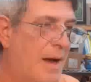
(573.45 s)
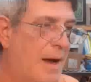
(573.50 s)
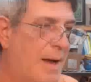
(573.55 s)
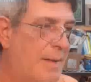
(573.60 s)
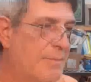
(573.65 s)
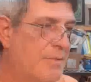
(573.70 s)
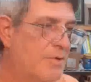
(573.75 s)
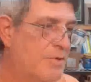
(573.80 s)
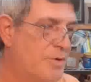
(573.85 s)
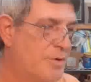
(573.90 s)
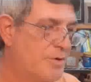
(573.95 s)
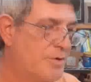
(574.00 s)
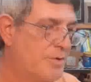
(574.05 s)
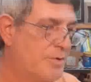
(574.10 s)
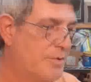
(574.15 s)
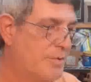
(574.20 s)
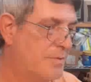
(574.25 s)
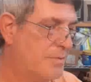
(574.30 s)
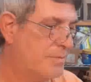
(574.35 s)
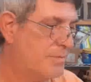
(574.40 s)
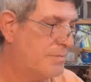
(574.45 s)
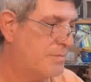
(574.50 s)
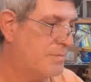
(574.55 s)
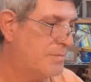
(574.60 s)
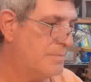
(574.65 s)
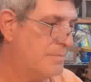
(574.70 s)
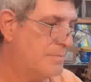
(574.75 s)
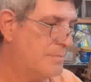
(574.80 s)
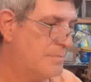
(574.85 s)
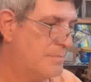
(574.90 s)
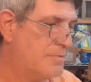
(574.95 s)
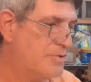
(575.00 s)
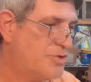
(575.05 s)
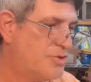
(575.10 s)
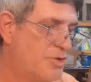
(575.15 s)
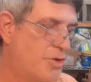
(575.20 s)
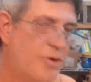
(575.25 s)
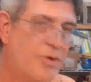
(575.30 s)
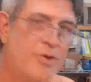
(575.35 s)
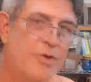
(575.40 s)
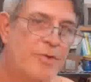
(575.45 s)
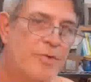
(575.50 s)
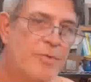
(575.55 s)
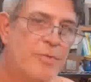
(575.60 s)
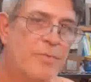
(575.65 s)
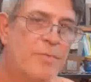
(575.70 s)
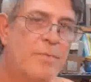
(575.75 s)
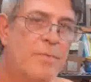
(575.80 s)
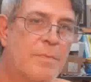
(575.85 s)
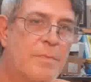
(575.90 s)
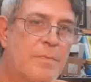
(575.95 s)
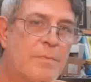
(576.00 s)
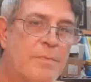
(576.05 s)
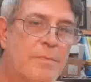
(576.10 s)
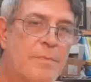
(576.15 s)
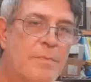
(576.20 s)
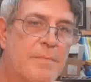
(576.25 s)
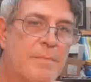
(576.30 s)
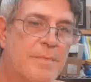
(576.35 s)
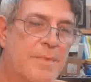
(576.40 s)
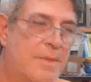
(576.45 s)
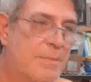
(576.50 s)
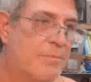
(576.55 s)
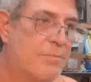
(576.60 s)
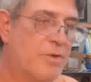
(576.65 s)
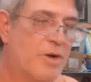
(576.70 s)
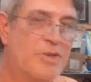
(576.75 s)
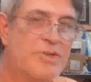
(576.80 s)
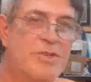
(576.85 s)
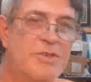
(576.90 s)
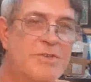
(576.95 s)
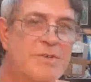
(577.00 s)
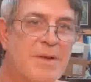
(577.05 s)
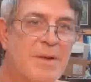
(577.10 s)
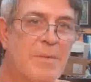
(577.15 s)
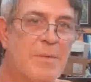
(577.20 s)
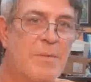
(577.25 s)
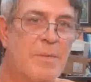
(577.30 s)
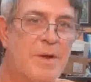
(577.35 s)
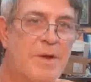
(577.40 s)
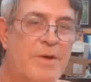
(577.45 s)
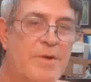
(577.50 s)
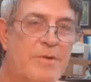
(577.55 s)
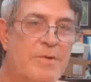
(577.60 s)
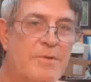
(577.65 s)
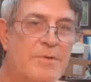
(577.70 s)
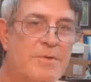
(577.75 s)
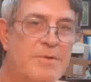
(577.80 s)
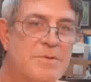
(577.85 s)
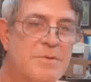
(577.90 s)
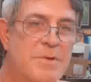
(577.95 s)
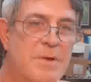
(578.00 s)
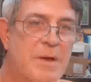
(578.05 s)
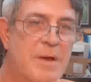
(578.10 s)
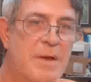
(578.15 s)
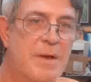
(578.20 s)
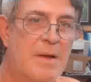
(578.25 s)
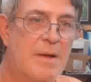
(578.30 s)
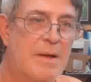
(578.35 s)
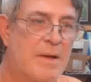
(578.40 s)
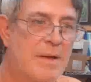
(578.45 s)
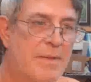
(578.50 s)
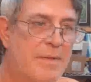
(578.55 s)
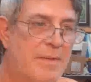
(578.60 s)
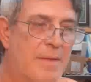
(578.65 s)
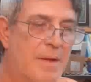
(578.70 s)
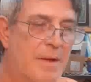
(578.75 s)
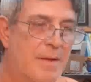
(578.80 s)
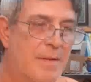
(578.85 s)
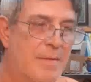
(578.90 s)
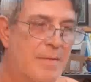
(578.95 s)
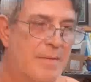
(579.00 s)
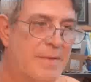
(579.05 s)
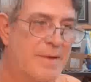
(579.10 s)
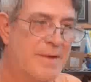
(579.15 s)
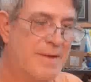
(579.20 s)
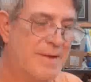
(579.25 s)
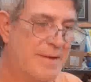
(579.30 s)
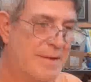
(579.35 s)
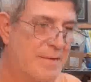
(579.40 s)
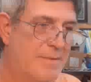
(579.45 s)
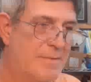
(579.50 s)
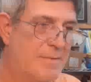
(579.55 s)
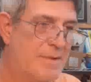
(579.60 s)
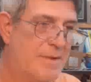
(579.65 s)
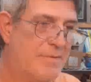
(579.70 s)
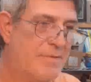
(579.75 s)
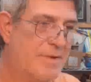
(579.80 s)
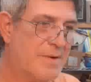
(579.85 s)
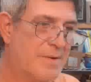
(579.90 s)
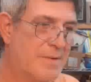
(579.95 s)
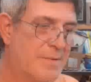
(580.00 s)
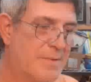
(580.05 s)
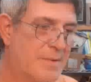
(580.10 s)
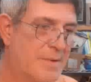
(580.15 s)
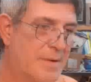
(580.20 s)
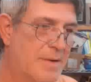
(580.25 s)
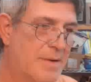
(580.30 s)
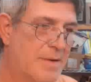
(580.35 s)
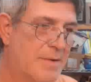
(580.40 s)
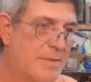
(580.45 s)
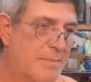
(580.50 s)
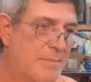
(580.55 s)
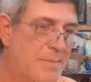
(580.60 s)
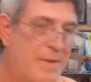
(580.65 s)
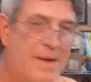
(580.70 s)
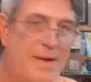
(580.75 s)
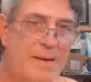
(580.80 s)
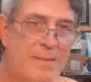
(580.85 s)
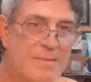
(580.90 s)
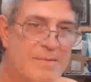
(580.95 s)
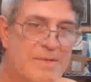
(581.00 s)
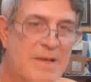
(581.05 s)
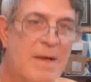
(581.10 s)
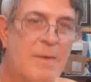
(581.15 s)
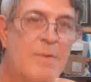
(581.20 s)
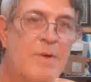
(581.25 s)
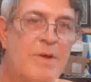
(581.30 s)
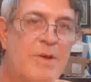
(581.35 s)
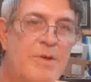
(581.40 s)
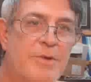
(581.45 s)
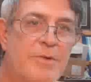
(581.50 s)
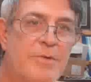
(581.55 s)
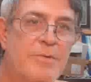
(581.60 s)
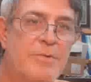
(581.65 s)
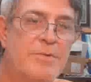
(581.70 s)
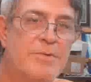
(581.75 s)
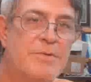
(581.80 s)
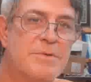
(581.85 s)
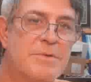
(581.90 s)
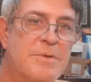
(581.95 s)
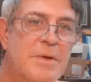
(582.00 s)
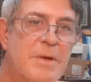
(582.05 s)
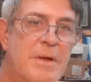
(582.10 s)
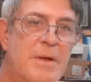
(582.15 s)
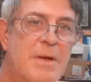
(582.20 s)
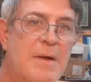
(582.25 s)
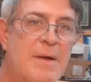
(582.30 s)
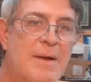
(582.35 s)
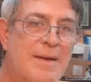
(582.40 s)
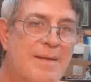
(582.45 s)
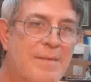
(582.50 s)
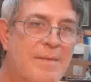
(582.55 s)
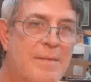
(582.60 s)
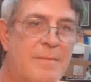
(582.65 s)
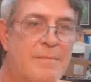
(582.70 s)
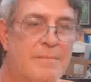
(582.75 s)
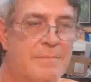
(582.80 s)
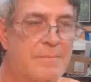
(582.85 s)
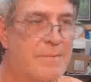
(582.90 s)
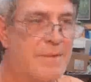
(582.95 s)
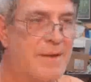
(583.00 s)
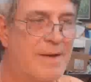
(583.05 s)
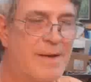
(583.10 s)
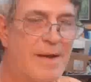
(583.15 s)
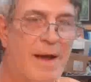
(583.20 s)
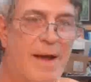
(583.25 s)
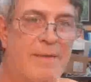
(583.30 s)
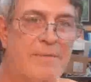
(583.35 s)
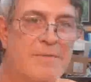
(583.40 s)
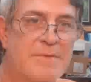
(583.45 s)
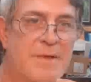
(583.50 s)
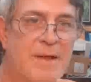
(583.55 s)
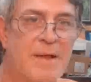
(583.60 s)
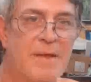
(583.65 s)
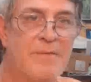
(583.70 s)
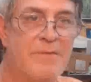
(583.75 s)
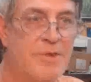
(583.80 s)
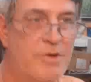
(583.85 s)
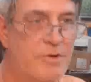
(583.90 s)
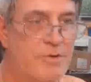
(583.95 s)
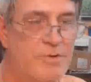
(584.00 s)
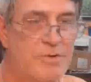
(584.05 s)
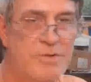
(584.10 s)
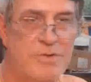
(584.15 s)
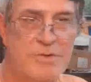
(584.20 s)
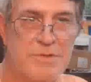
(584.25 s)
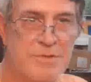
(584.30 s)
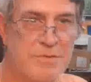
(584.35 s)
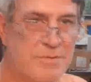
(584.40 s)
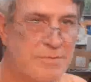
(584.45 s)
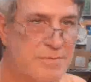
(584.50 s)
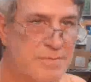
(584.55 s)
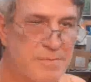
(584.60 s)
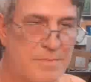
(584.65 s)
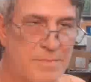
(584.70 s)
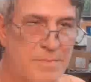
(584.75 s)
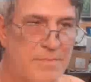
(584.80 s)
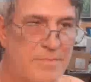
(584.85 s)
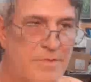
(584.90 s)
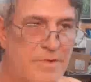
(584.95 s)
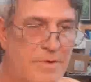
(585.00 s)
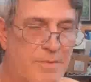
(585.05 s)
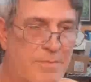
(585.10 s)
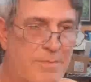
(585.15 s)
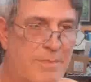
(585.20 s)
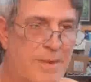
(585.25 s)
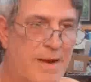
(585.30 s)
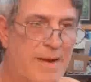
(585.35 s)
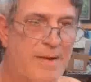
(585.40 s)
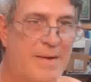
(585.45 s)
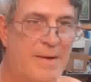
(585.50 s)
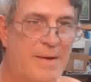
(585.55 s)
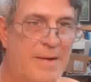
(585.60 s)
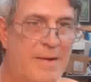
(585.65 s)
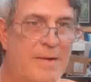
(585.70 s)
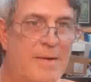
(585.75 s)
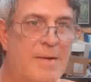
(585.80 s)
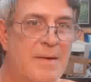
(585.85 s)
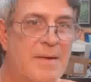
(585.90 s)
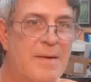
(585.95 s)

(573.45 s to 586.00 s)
I'm going to show you the brushes that we use, the different mediums that we use, the knives that I've used for painting.